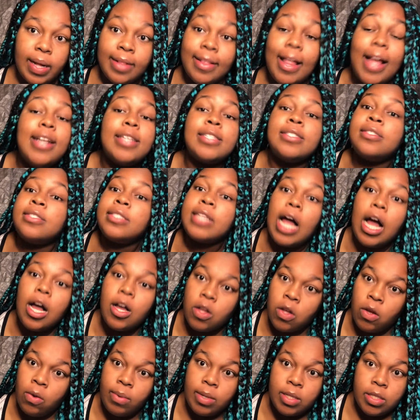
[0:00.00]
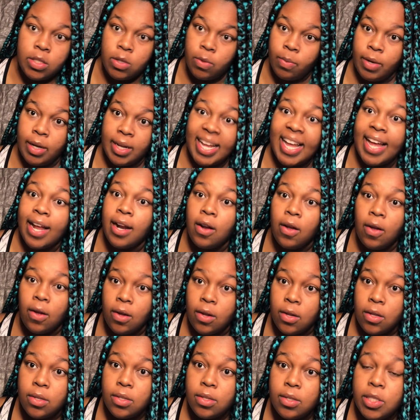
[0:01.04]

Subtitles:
That is not going to work at all.